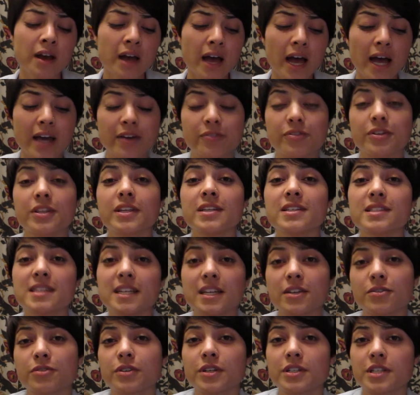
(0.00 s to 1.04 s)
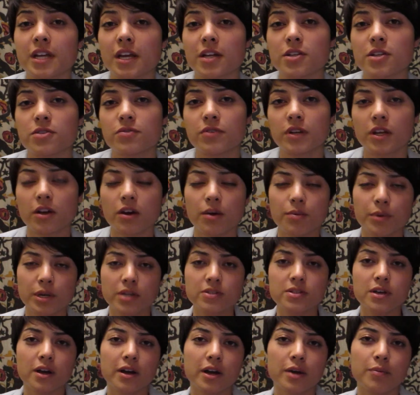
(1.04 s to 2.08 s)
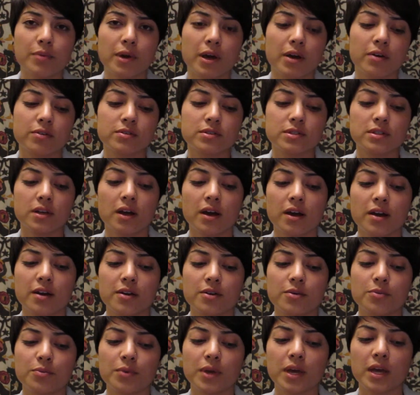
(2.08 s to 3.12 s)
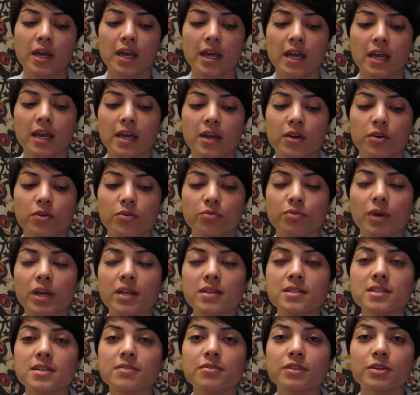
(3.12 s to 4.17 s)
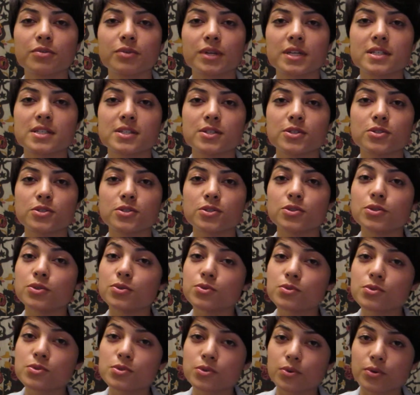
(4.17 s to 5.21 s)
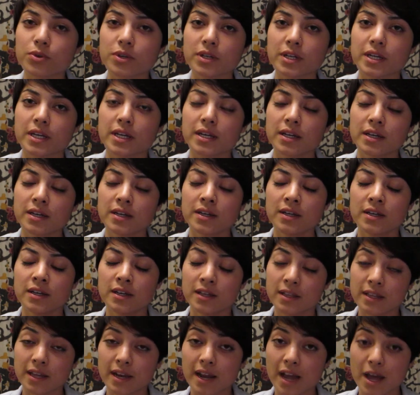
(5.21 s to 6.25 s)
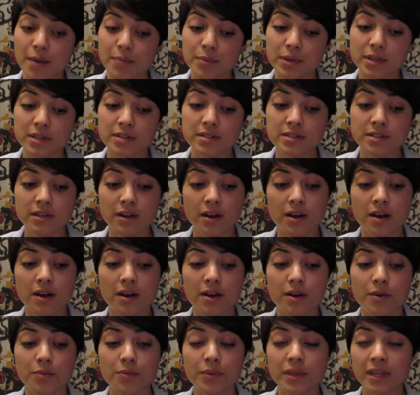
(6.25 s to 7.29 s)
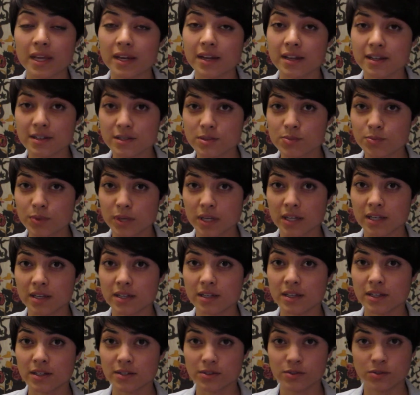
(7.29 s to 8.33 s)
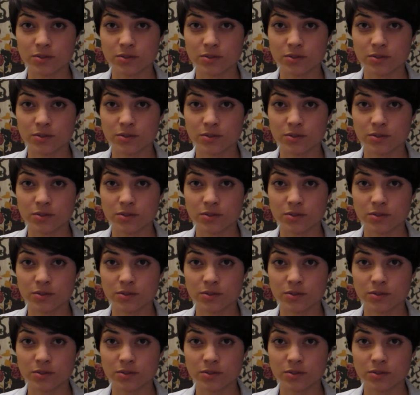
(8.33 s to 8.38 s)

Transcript: Hi, for this Think for a Change video, I'm going to talk about um, a relatively recent news story that happened um, that has been